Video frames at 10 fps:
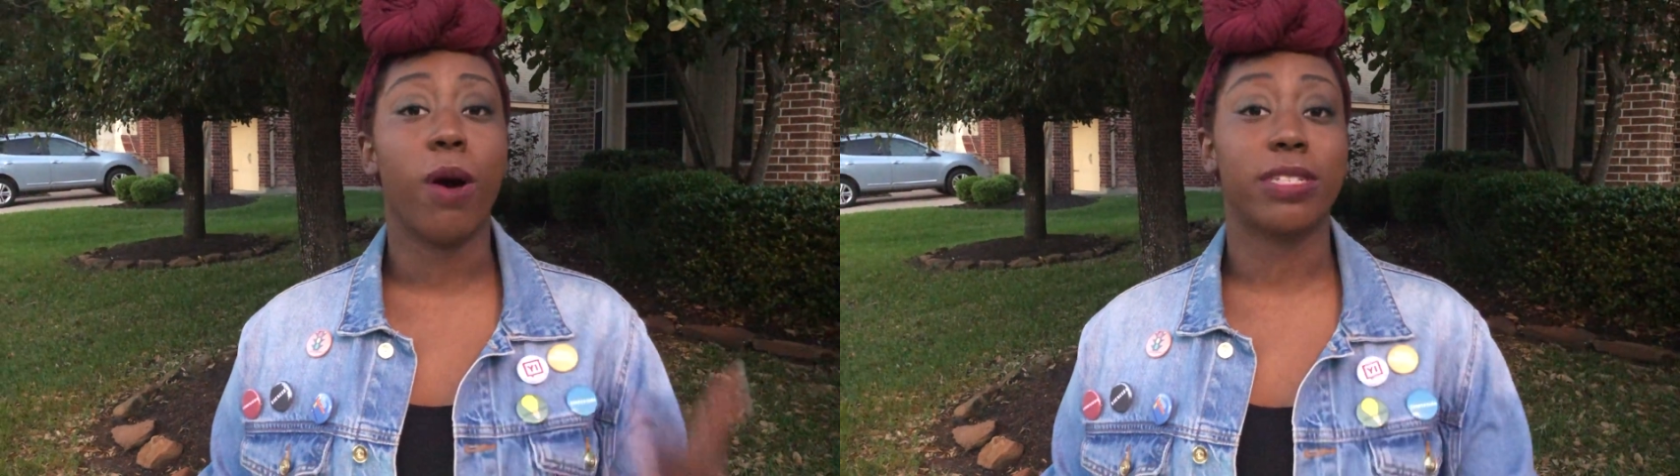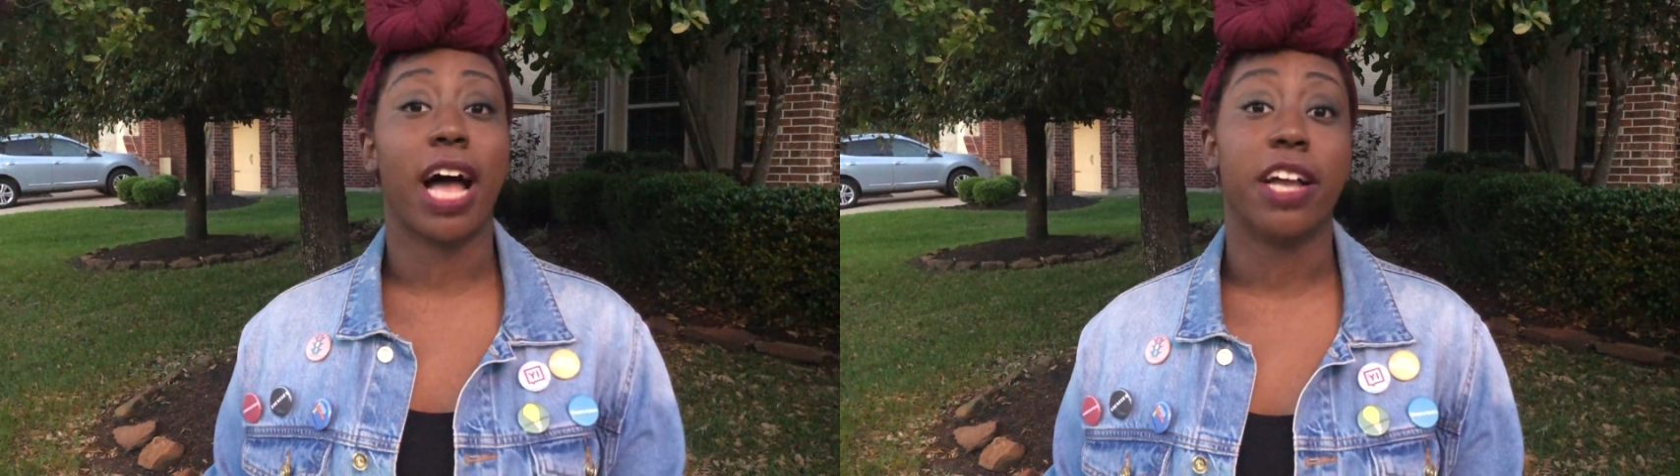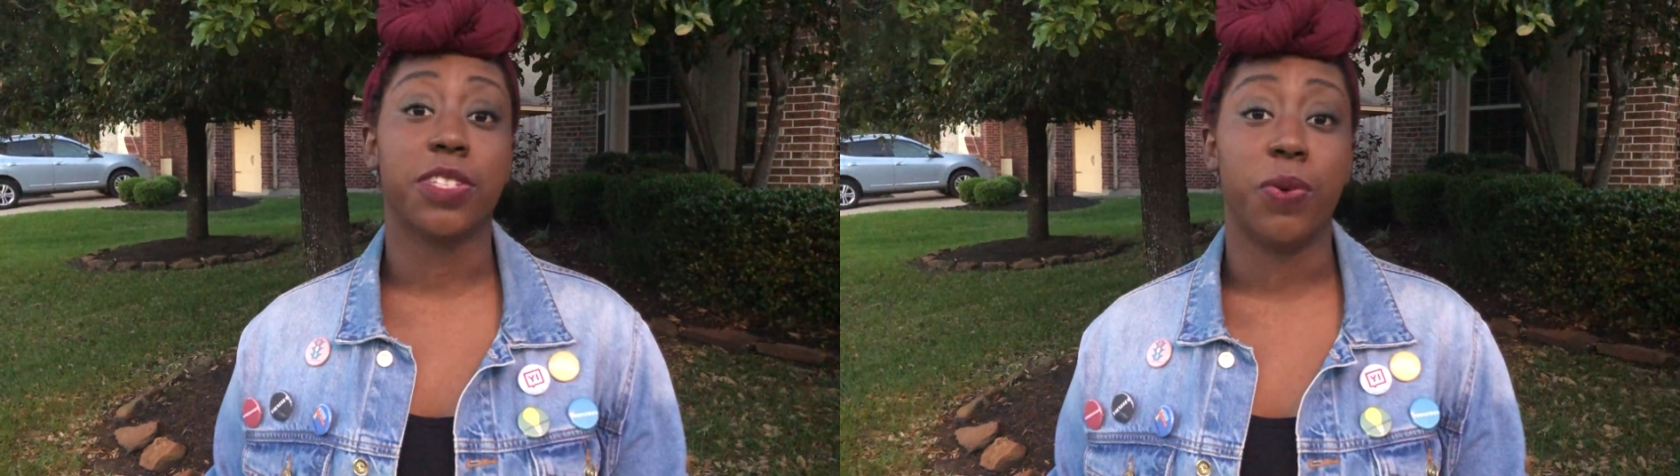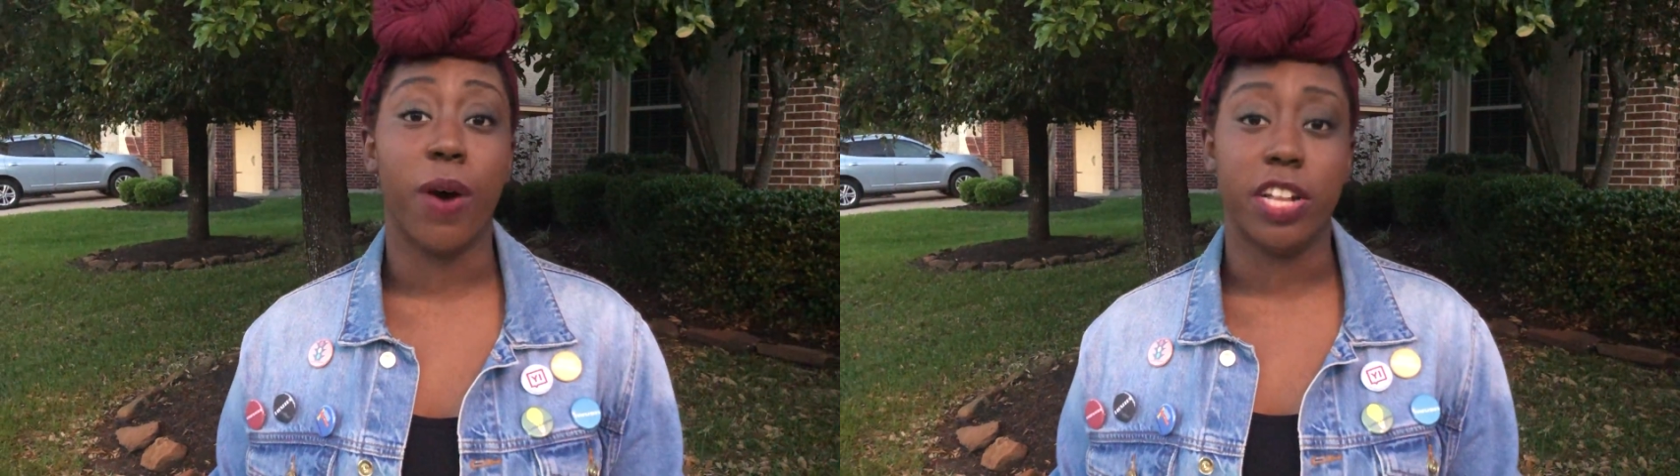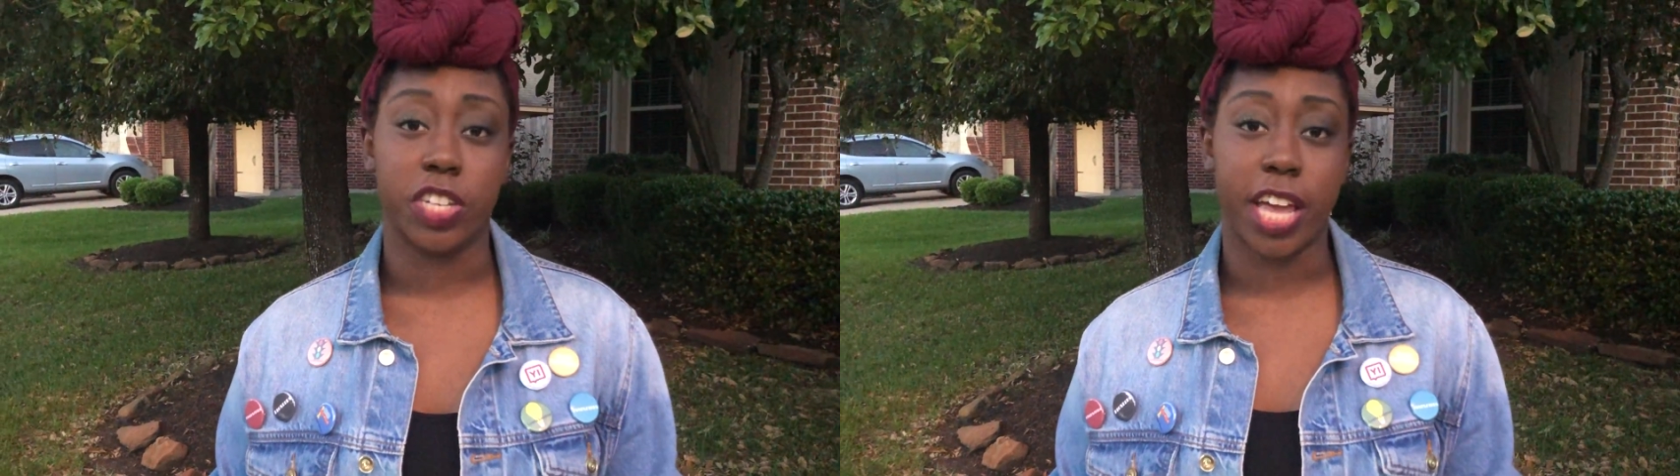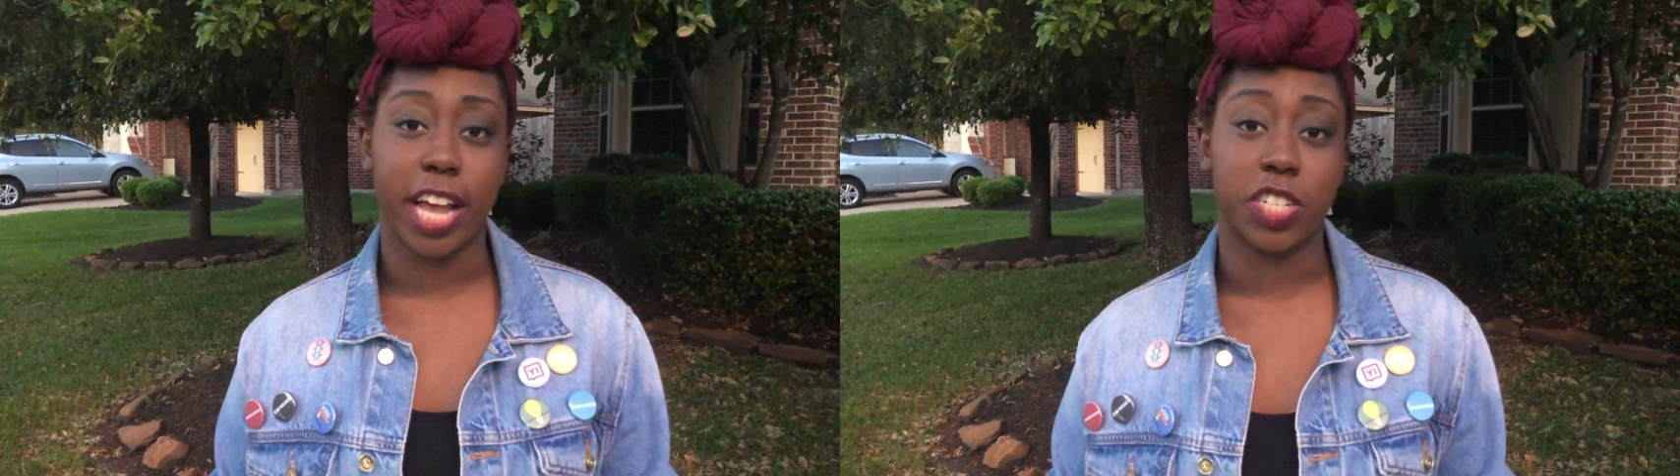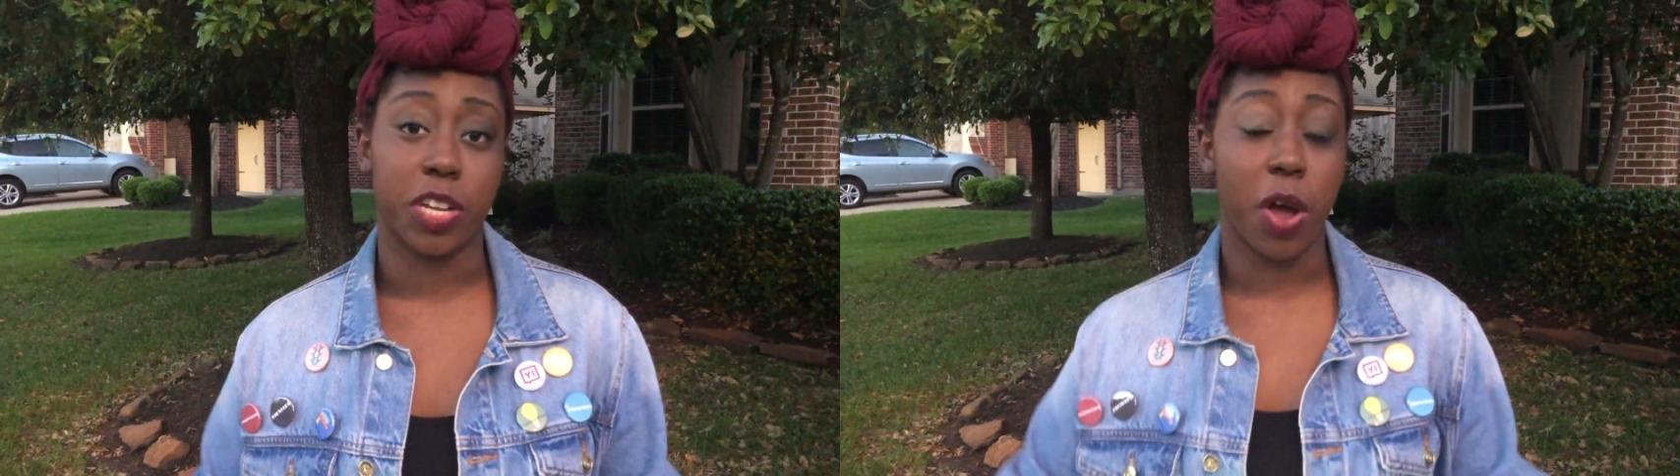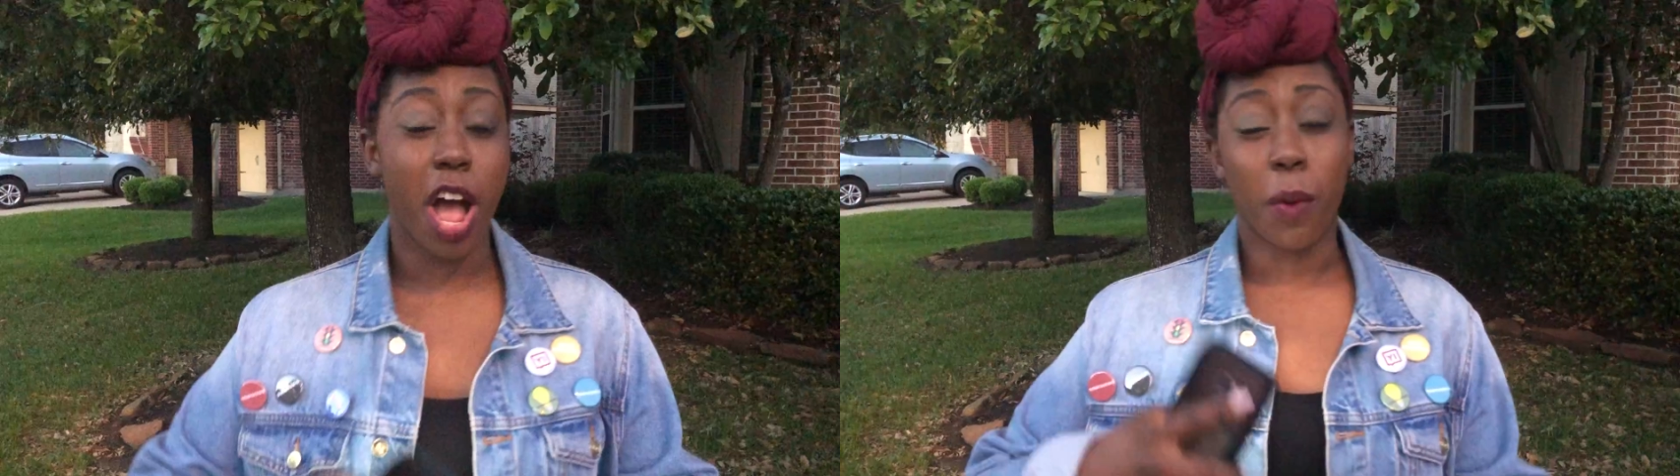post-high school education,